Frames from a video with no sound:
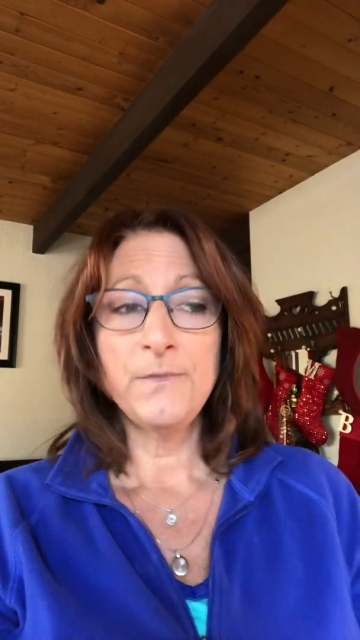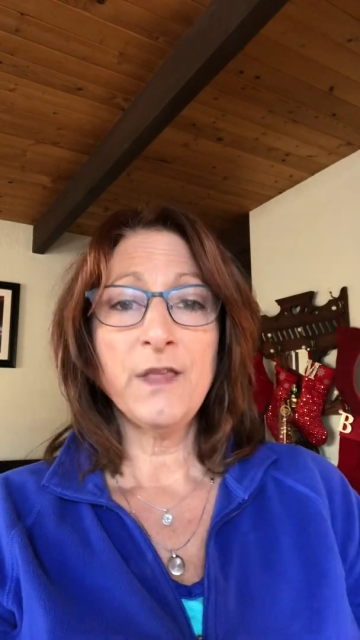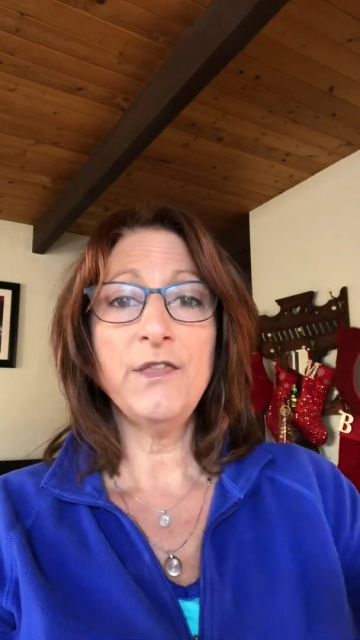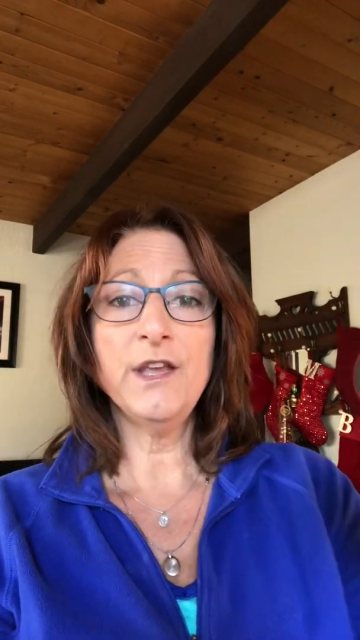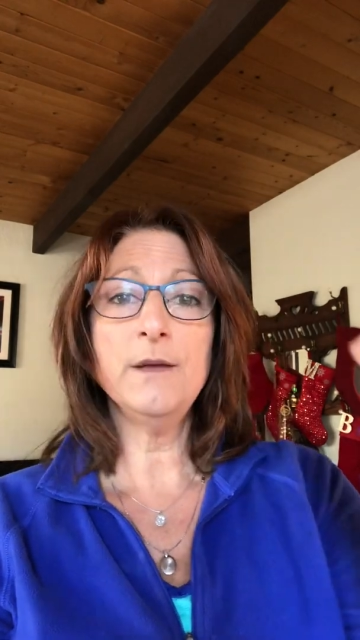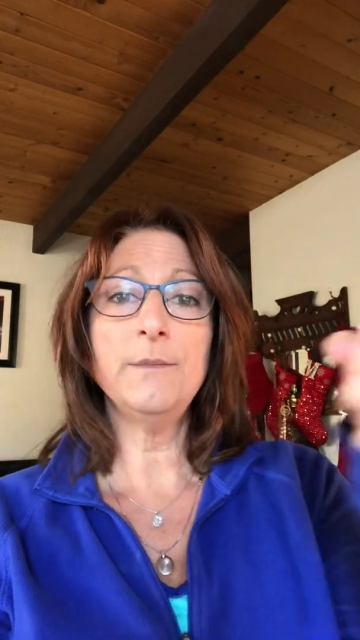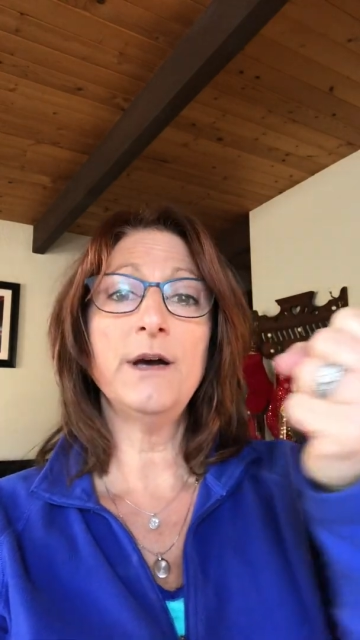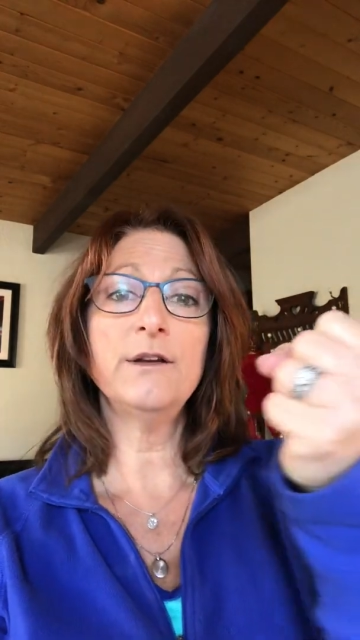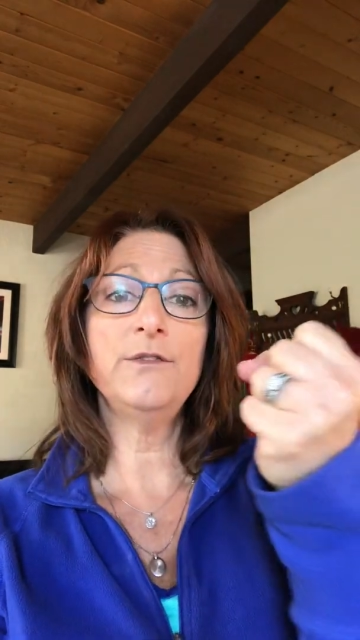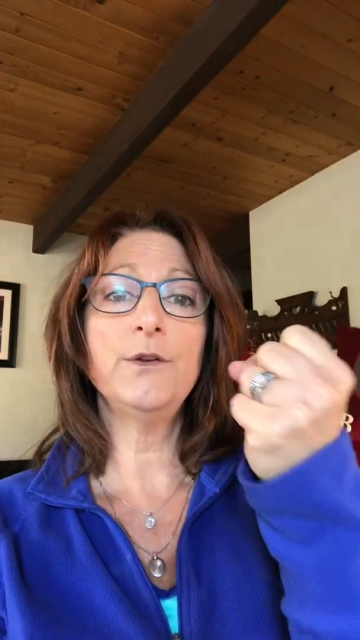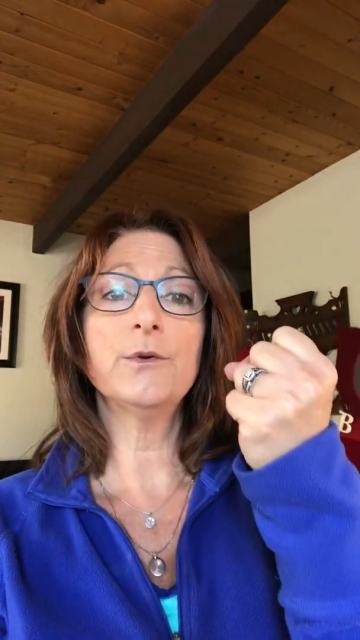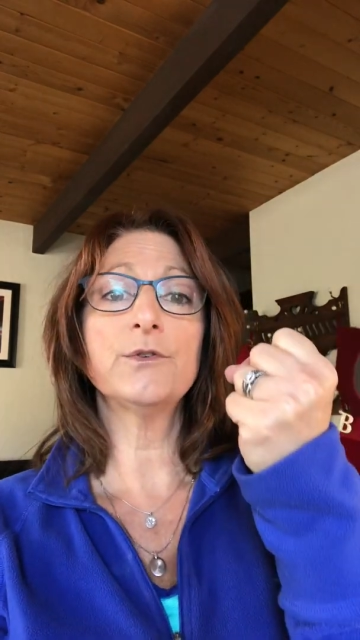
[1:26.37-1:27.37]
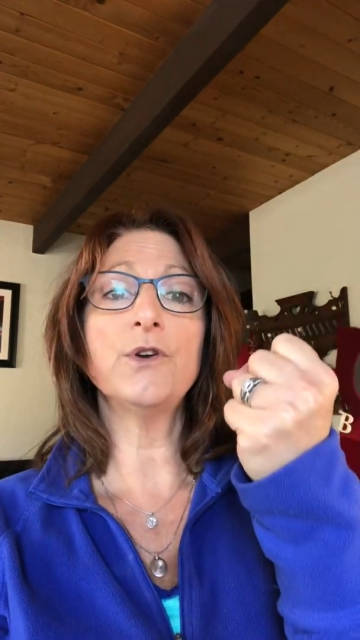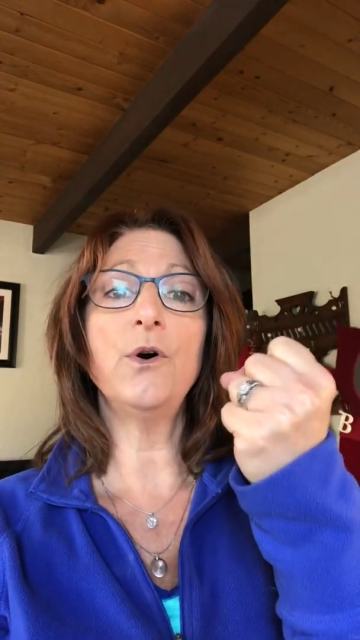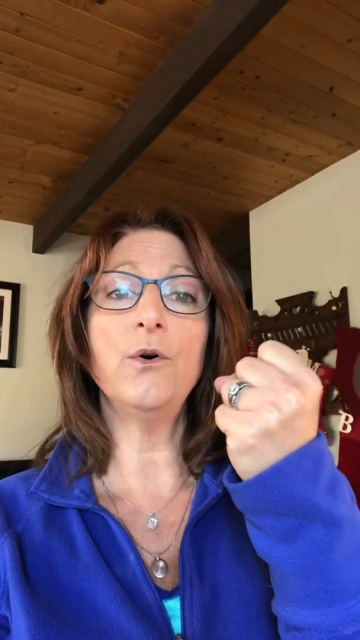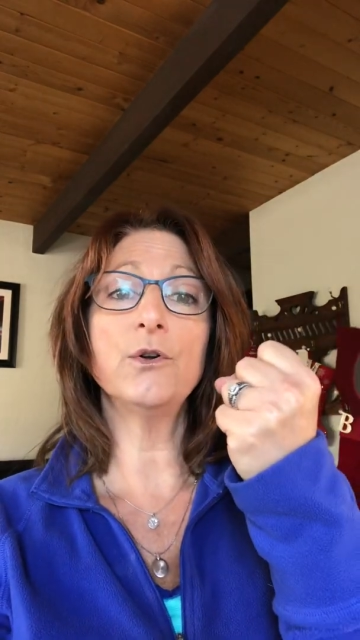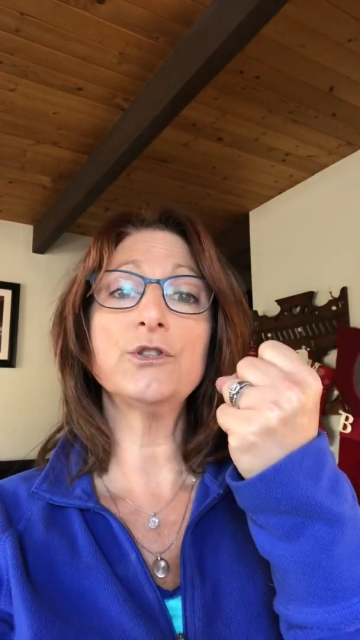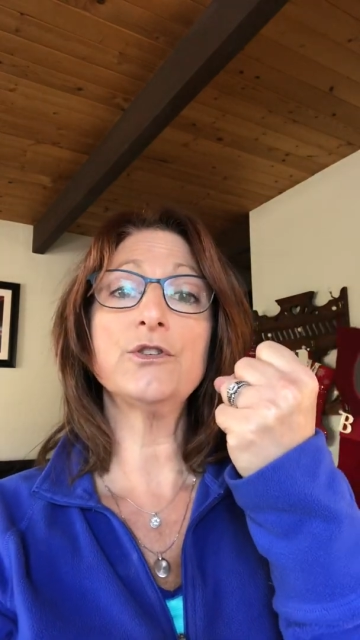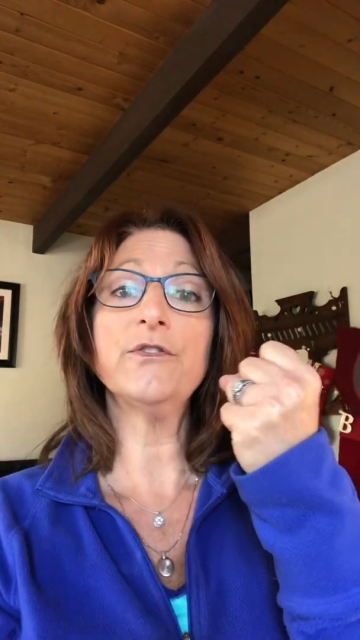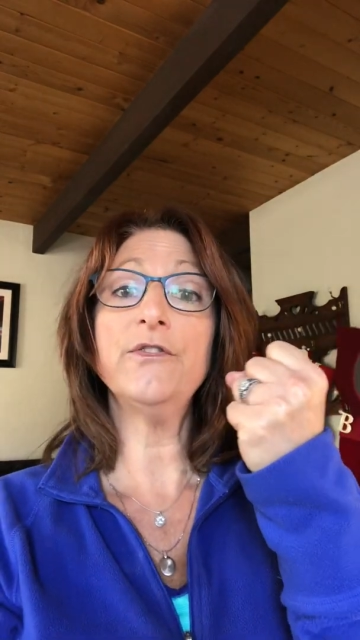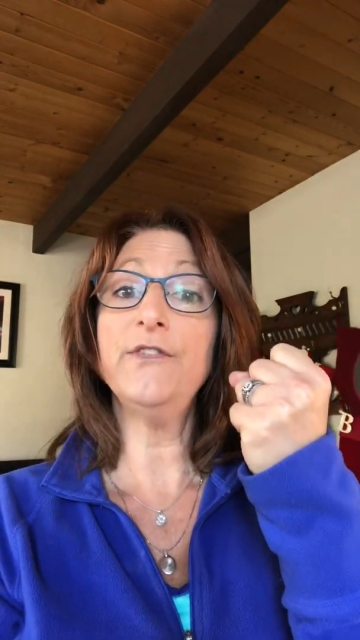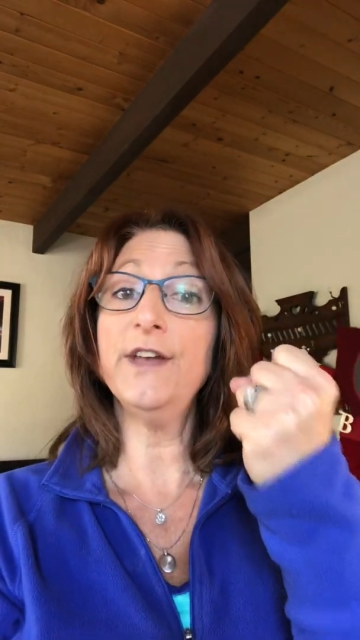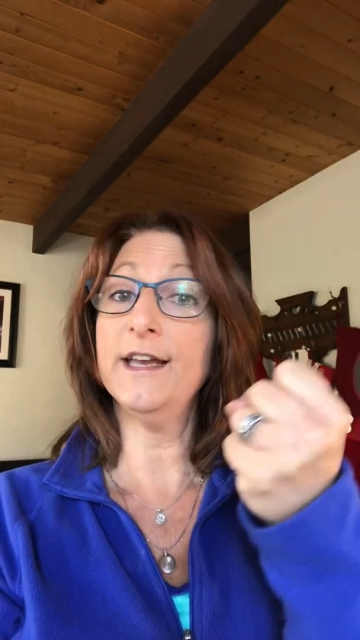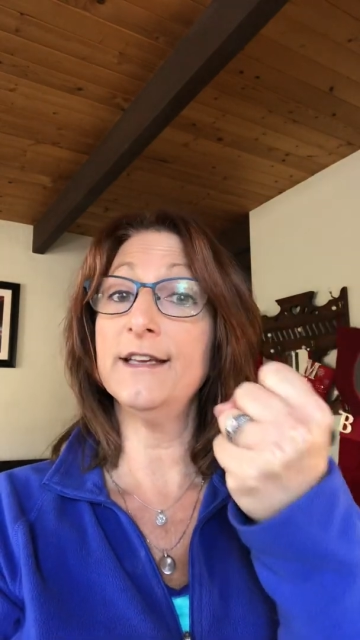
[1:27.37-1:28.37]
Think about if you were to hold your
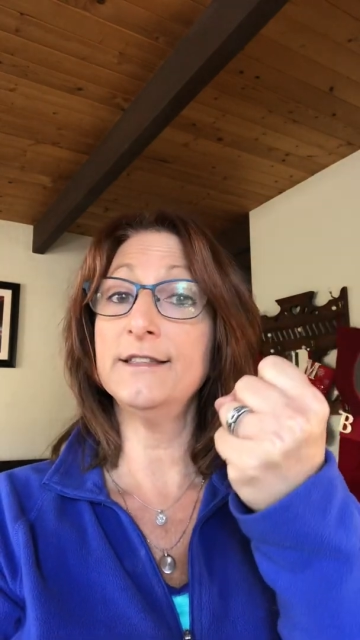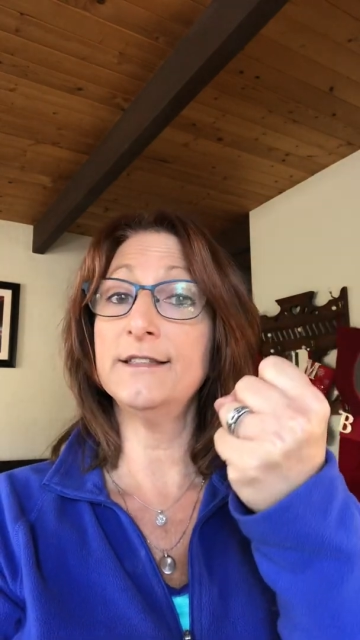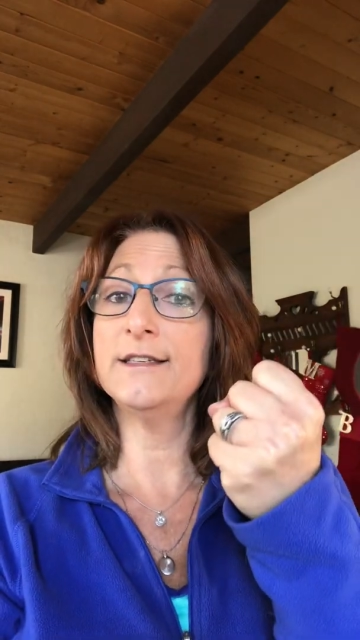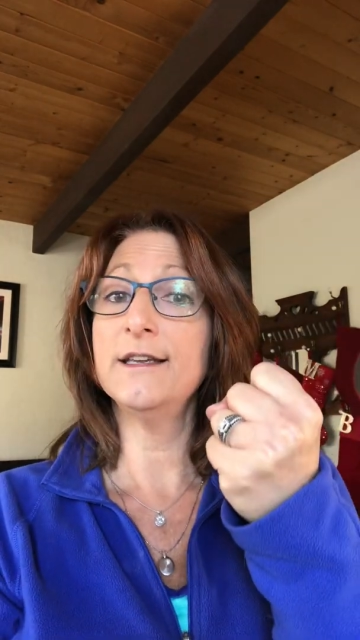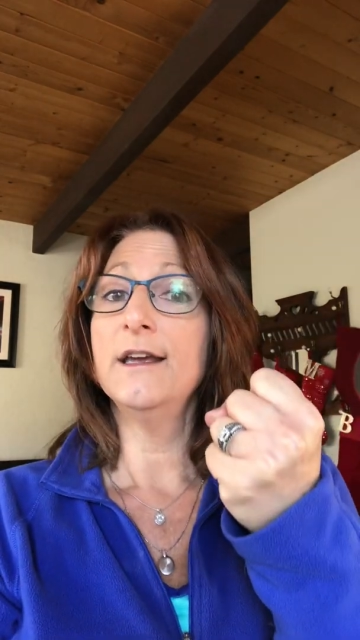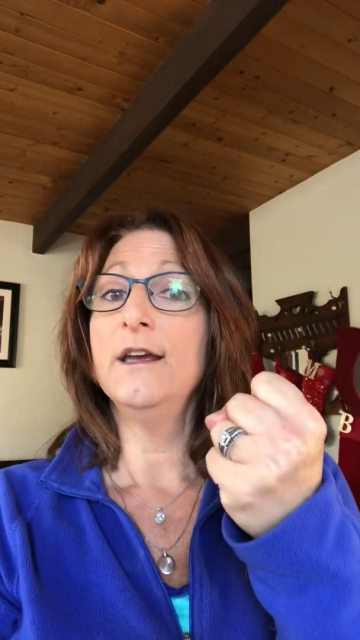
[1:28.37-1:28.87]
fist